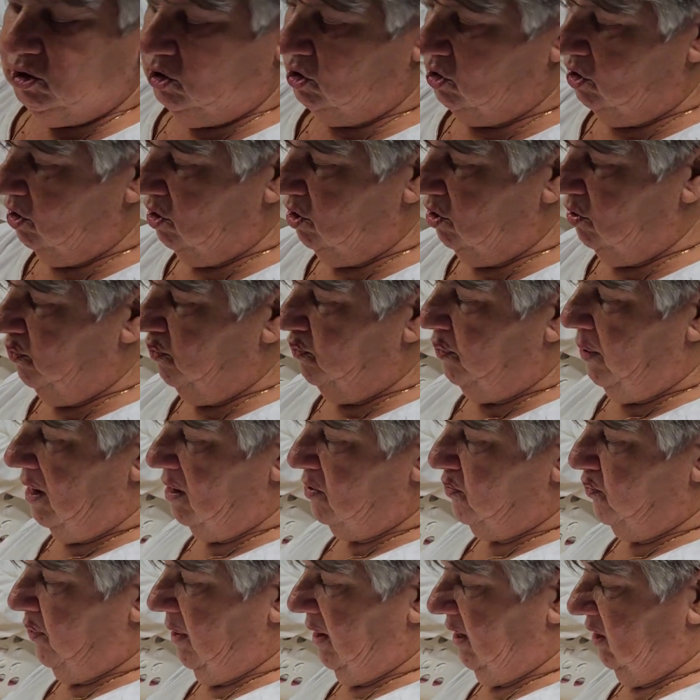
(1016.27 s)
2
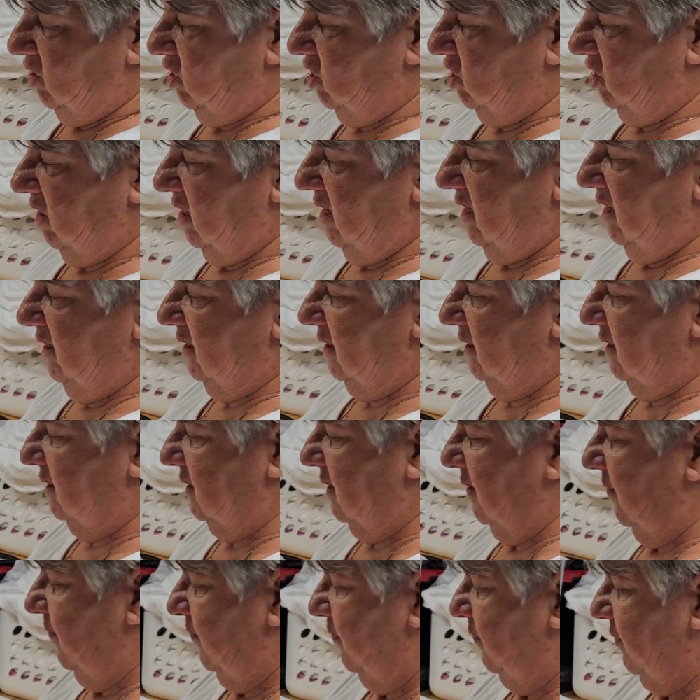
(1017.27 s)
bunk bed
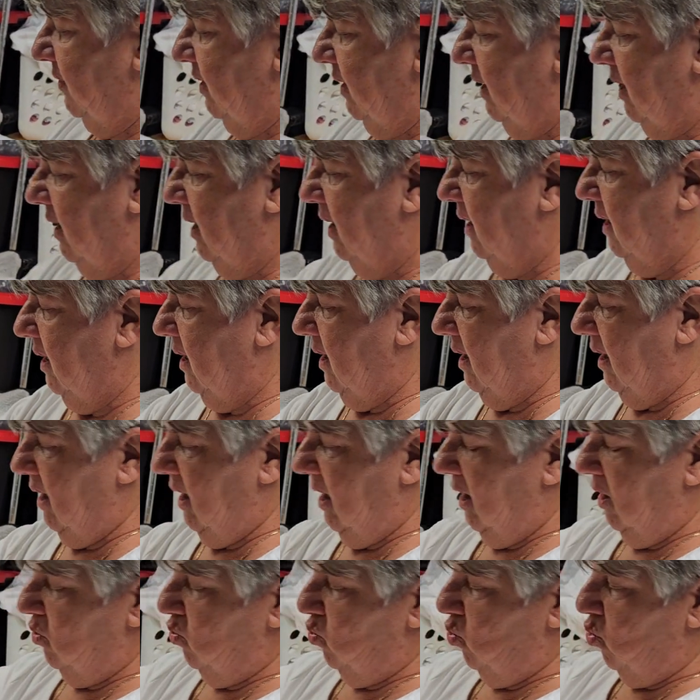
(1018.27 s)
sheets
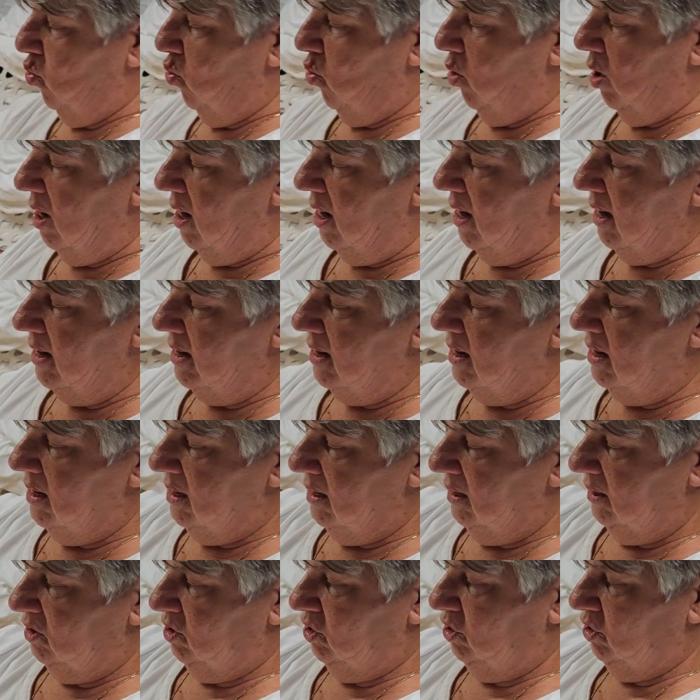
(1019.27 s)
and 1,
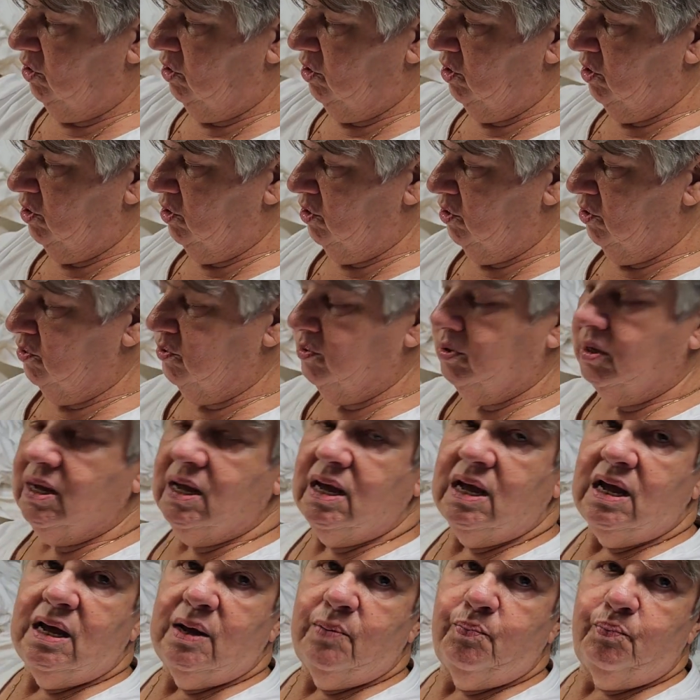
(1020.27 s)
2
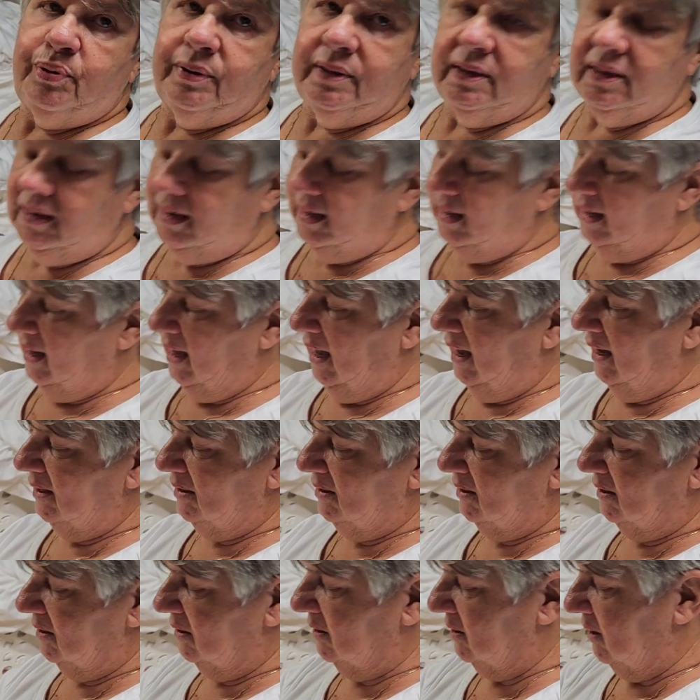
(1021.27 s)

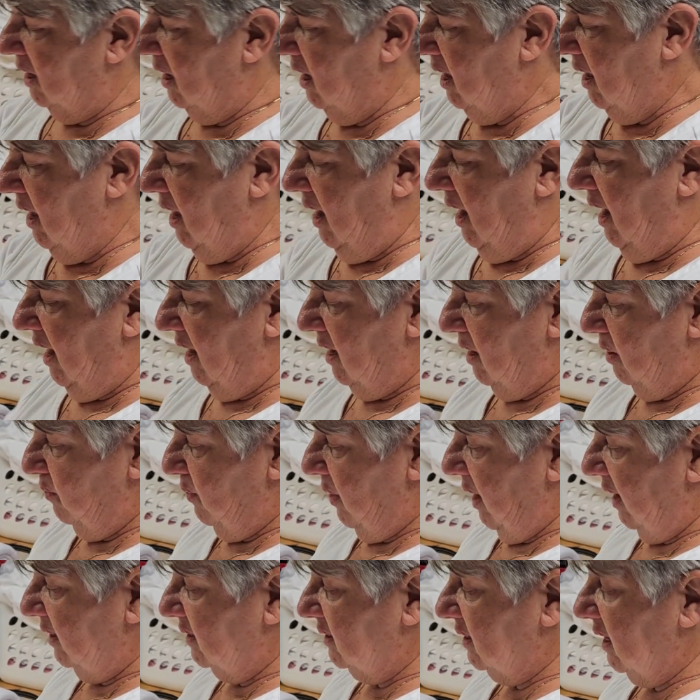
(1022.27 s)
pillowcases. And it
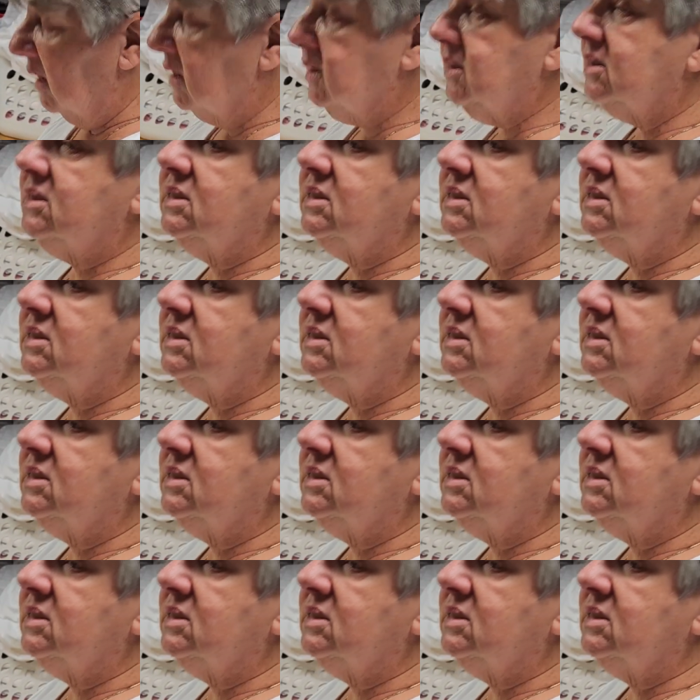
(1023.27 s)
may sound